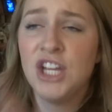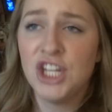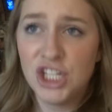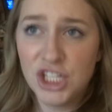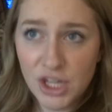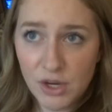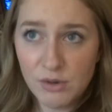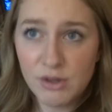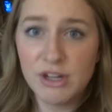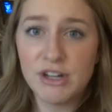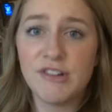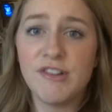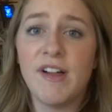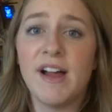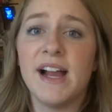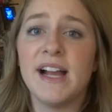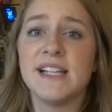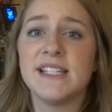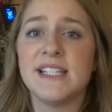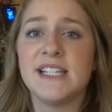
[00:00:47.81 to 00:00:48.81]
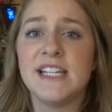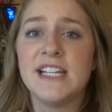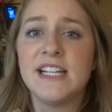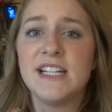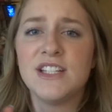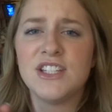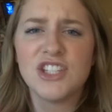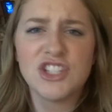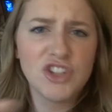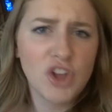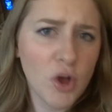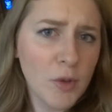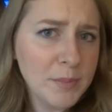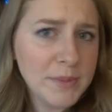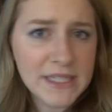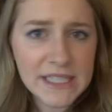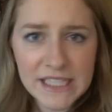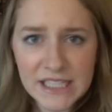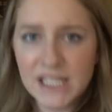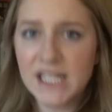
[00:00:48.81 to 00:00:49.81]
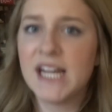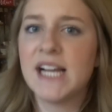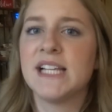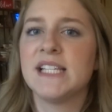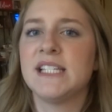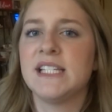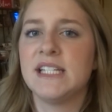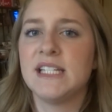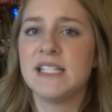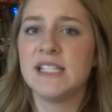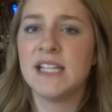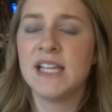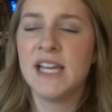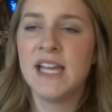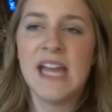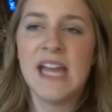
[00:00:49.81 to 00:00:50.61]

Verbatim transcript: yoga classes, sculpting classes.